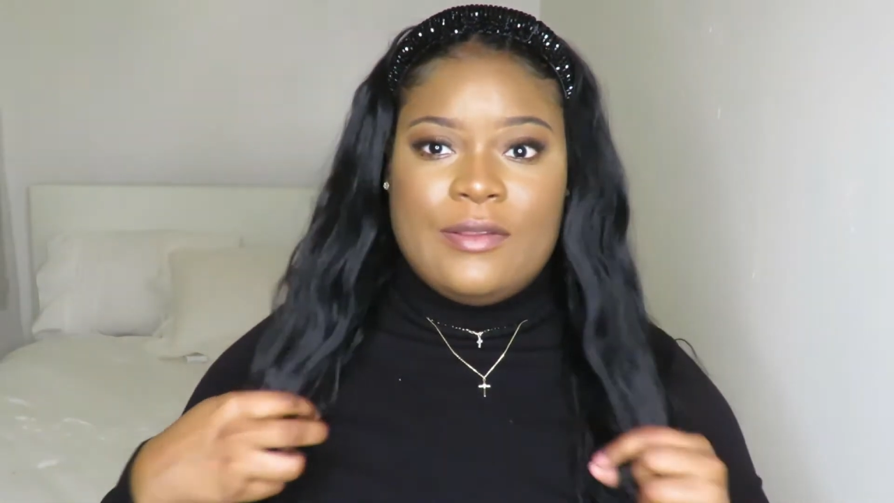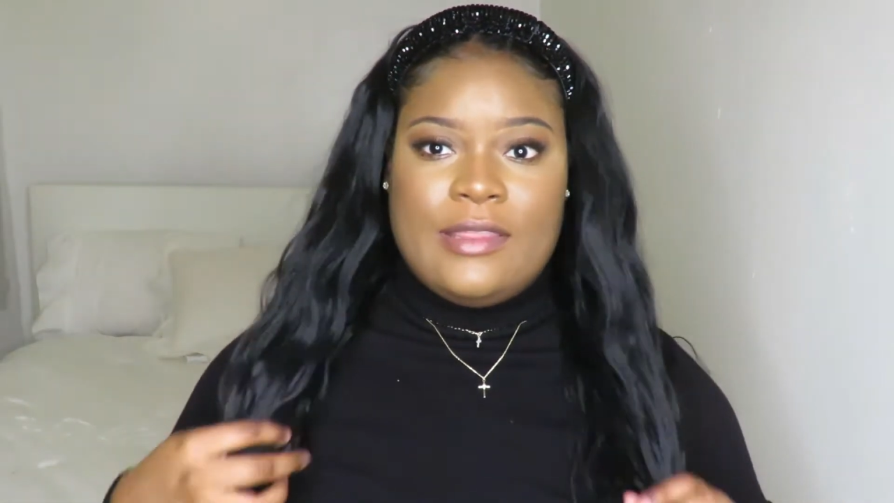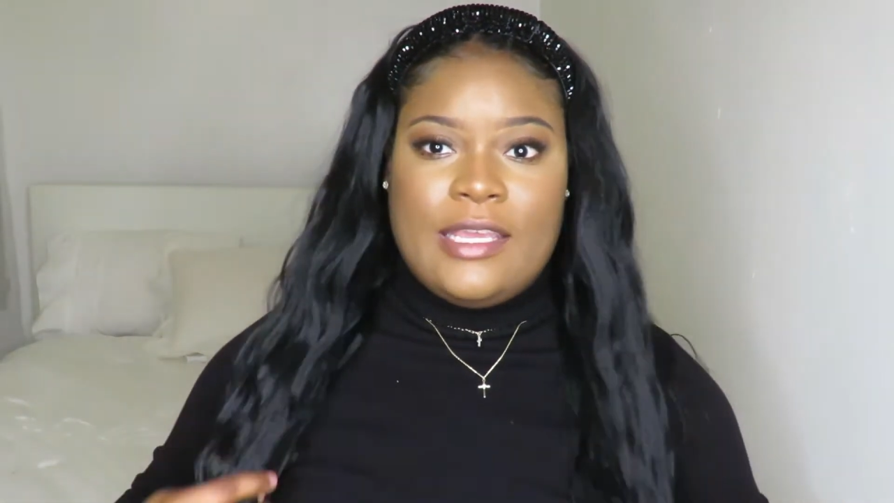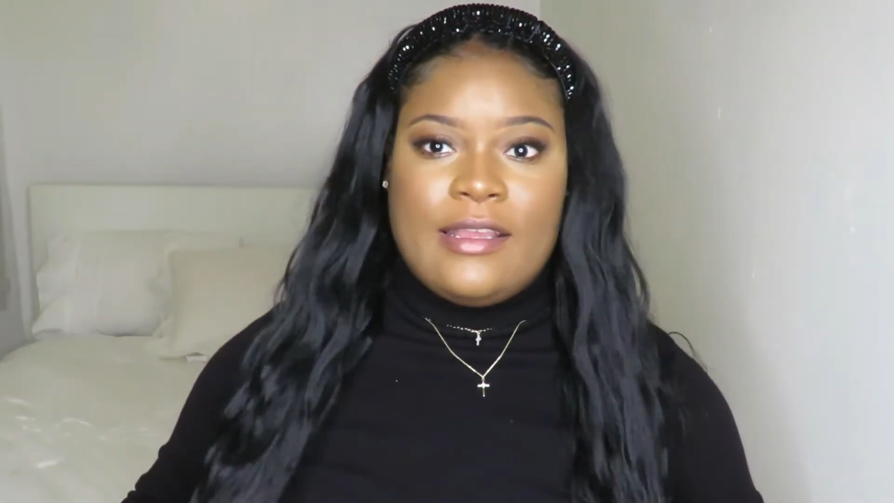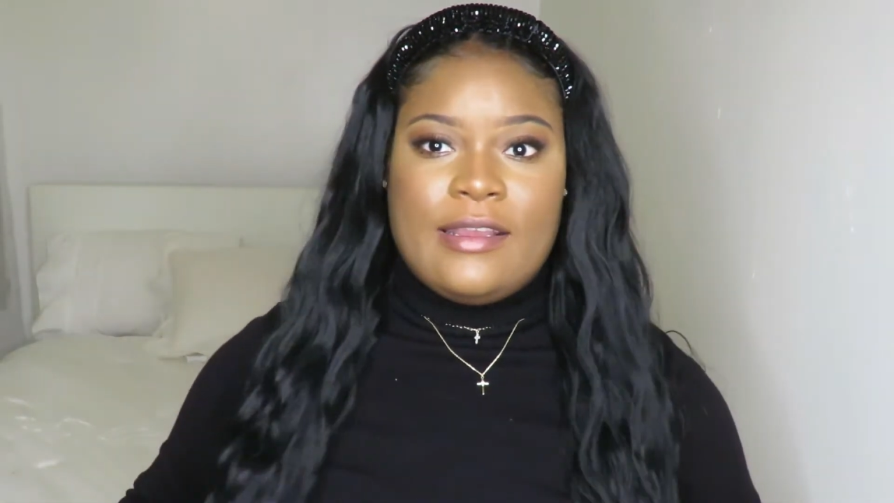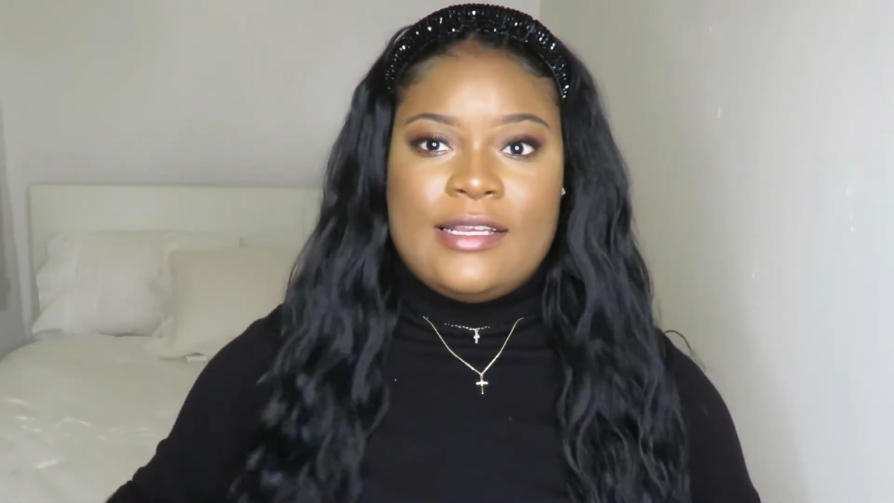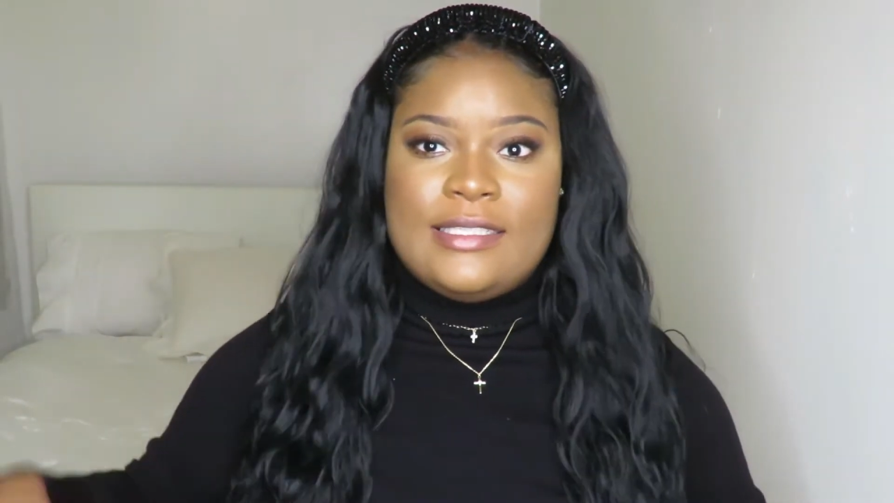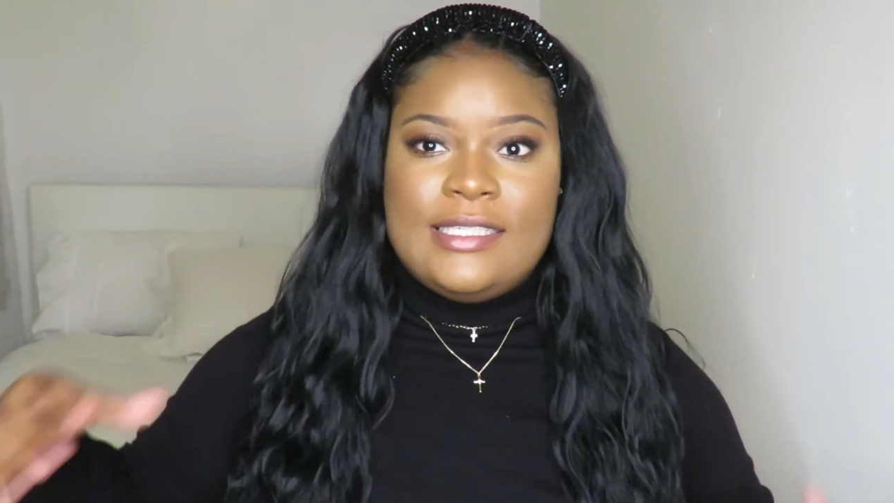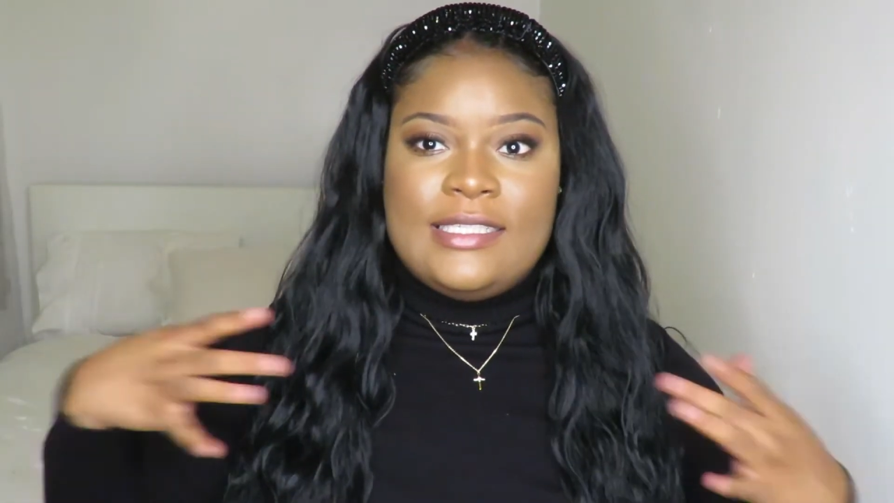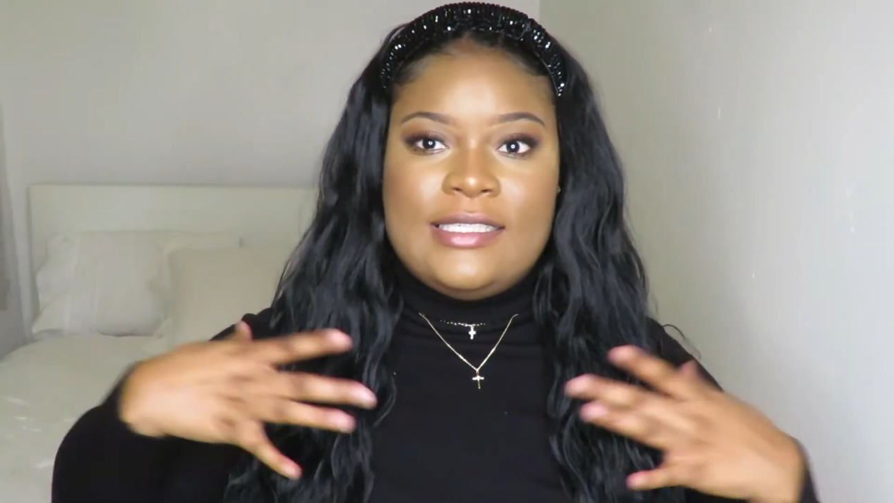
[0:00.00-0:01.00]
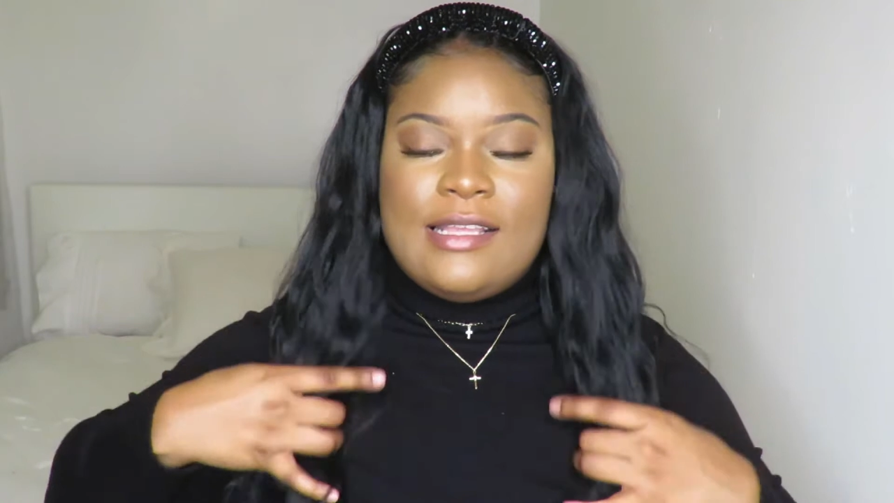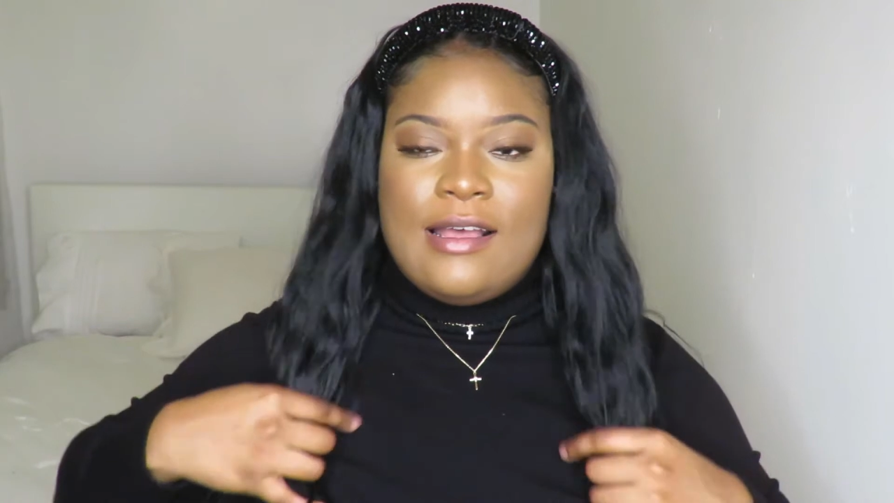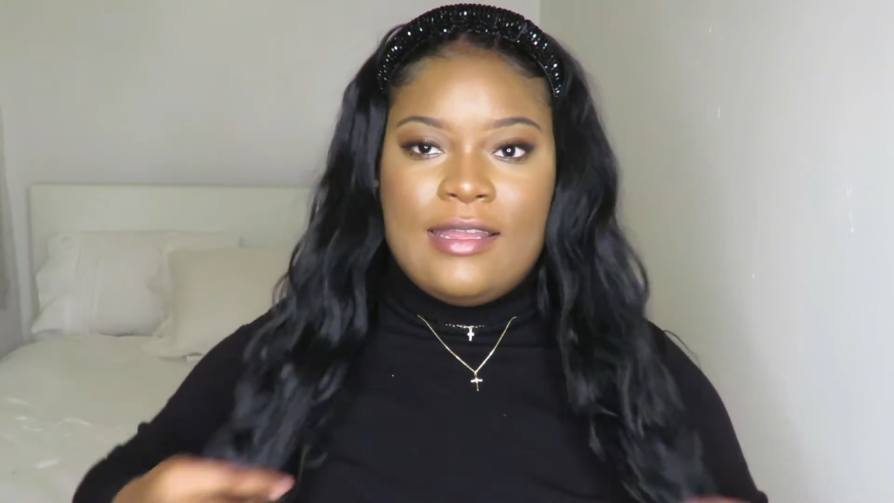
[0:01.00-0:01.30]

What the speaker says: thicker because this is all